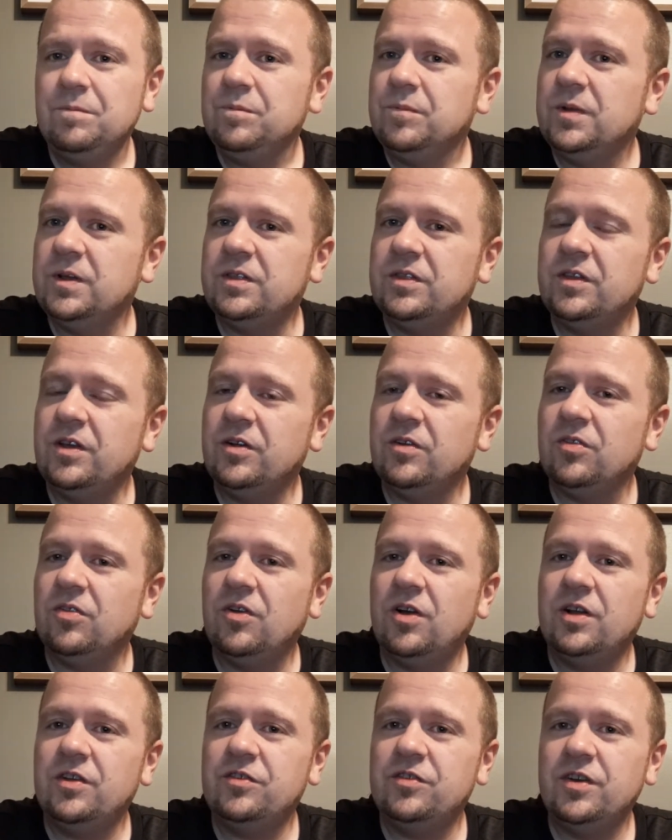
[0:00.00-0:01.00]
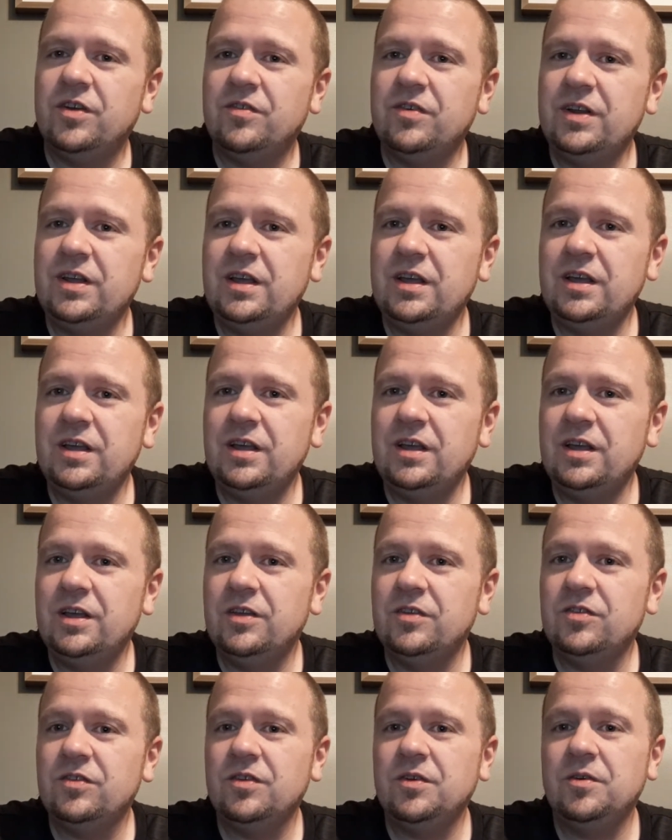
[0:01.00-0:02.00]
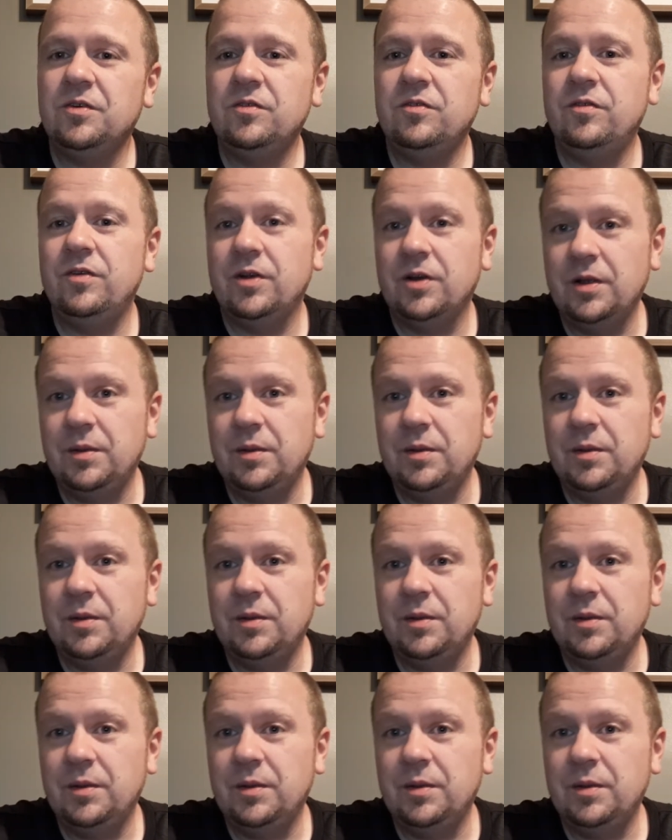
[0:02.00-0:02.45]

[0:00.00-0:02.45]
but their longevity is very